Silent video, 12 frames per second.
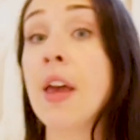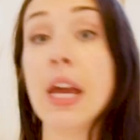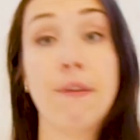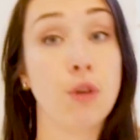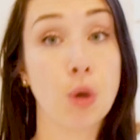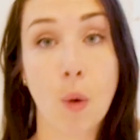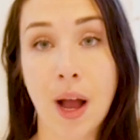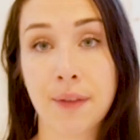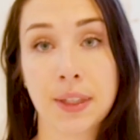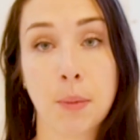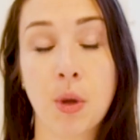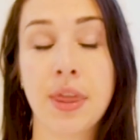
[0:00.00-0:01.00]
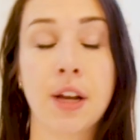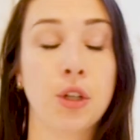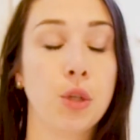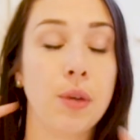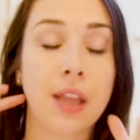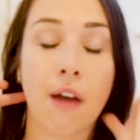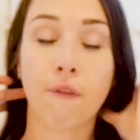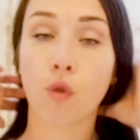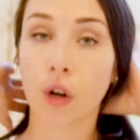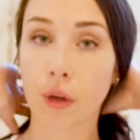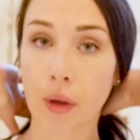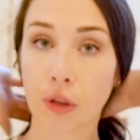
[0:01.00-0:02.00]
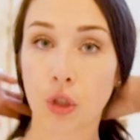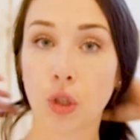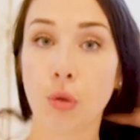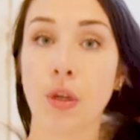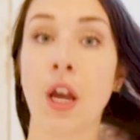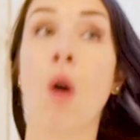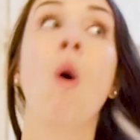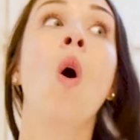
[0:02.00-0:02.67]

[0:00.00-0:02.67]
if you don't have someone there doing that for you at the studio,